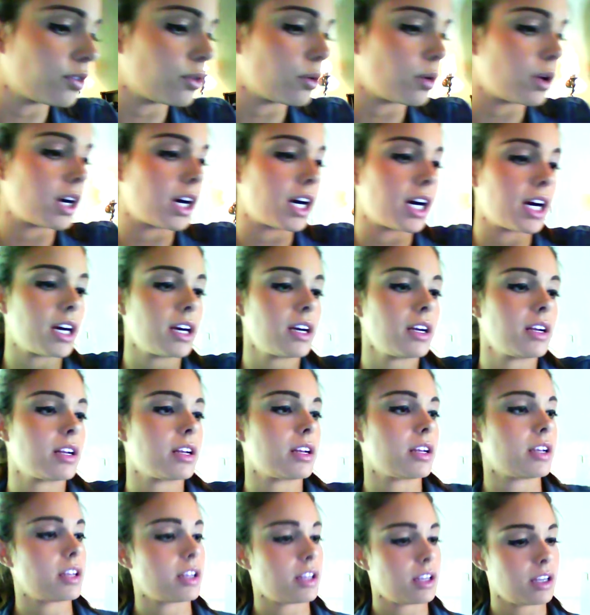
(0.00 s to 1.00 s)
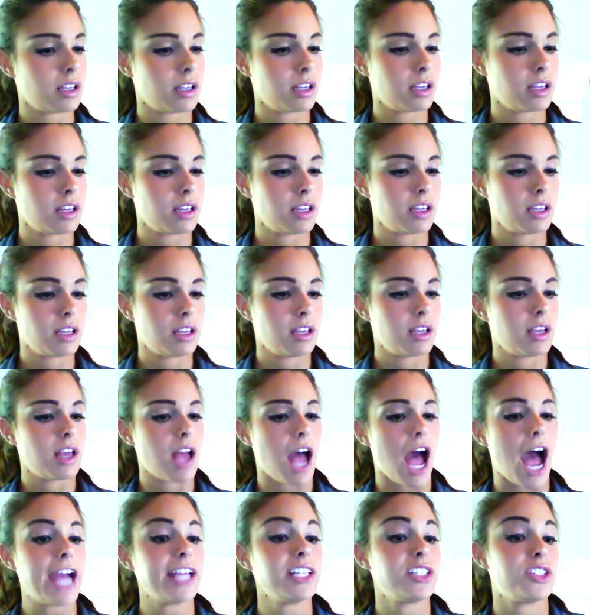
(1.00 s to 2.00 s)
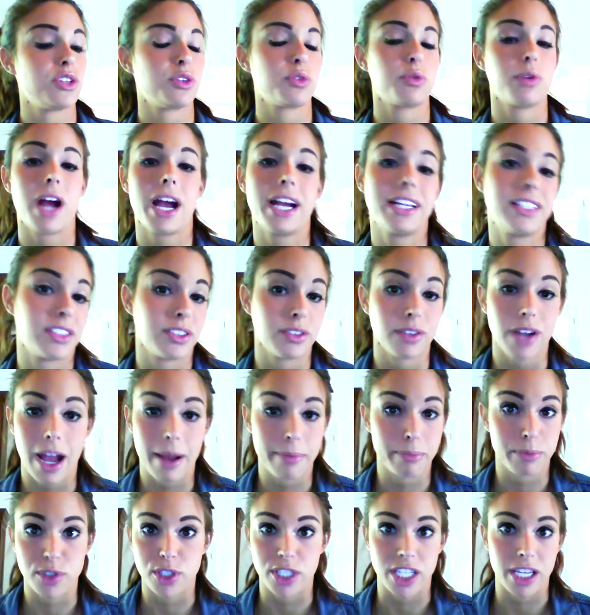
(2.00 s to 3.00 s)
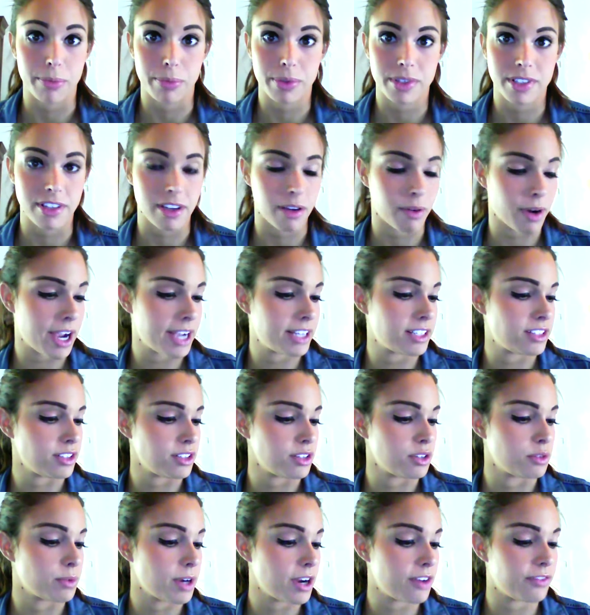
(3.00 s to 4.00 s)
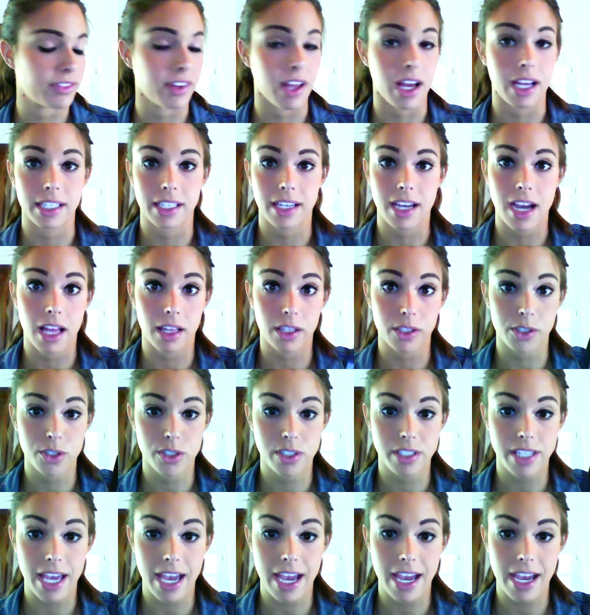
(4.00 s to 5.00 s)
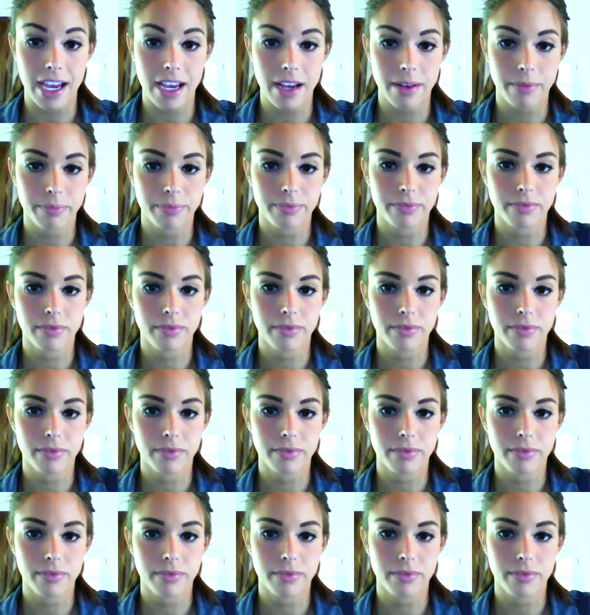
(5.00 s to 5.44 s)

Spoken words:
for. I'm cheap, so I do Revlon Color Stay,